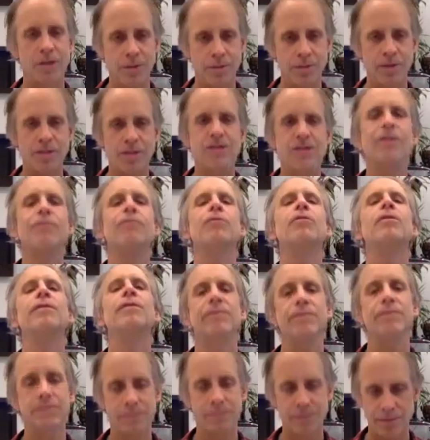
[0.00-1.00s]
Pretty much
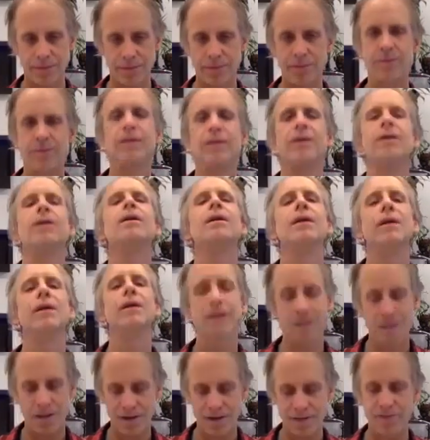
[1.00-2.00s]

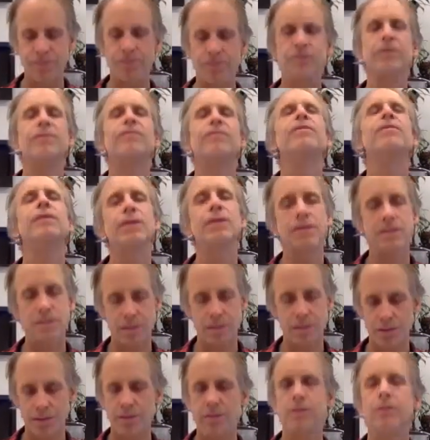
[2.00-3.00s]
everyone feels
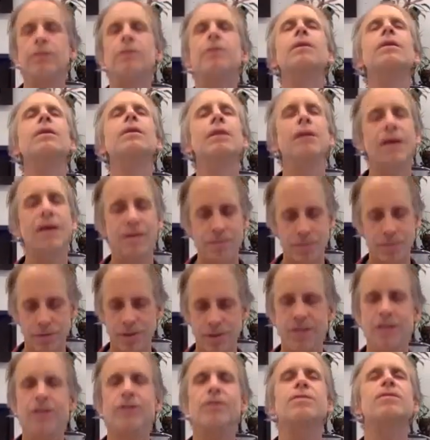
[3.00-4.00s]
it. Everyone
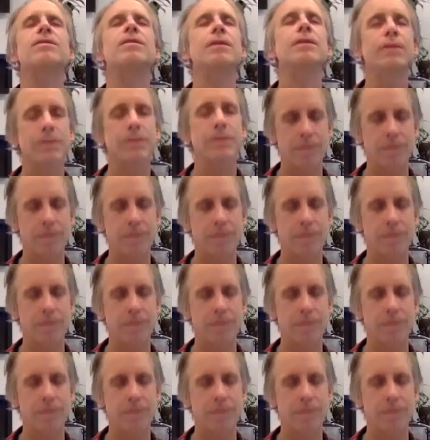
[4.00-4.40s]
hears it.